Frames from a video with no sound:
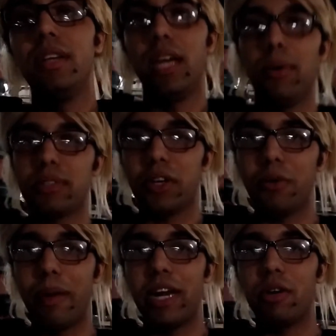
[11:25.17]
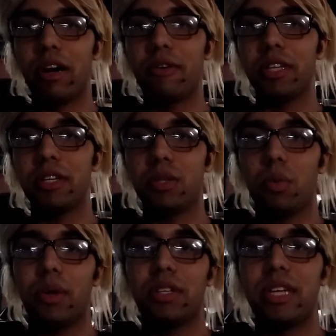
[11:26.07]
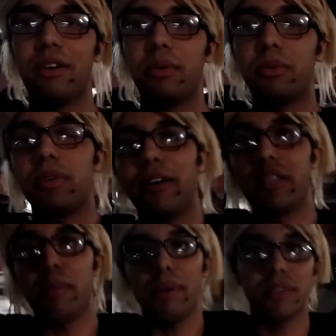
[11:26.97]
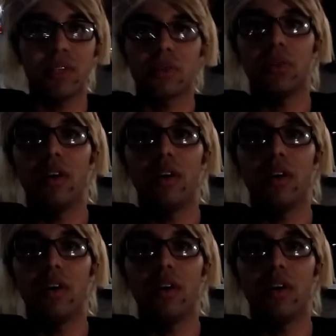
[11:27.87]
it was a new venue and everything, so we wanted to see how they were doing everything, but it was so cool.